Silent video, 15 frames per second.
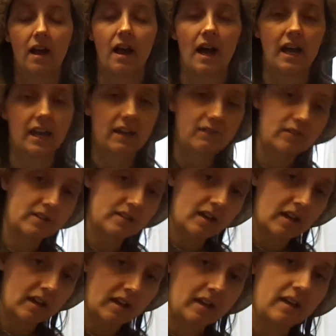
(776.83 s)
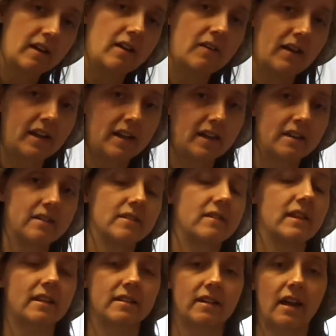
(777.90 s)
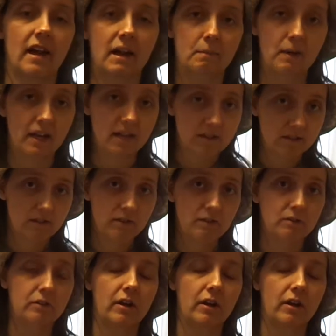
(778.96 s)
I give you a ton of ideas of things that I might do,